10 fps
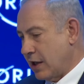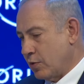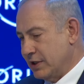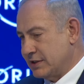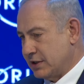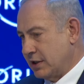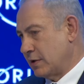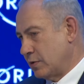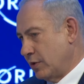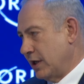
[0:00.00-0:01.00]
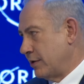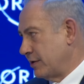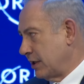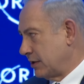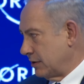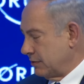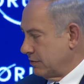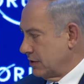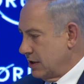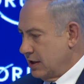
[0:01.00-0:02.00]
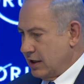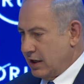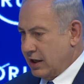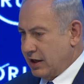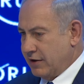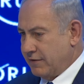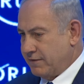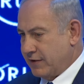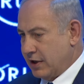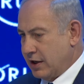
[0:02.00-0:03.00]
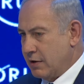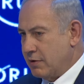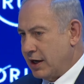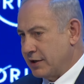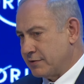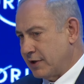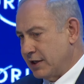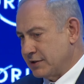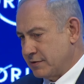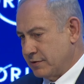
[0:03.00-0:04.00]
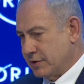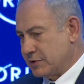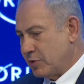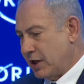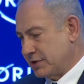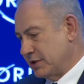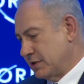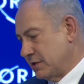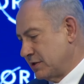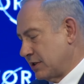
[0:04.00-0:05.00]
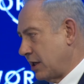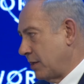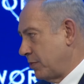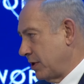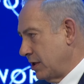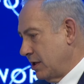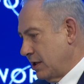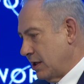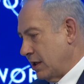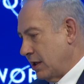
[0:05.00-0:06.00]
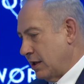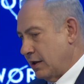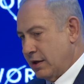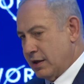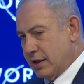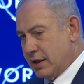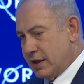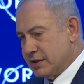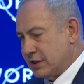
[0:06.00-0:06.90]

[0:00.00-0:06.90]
and we see it, we interdict it. Uh, if uh, Iran tries through its proxies to set up uh, a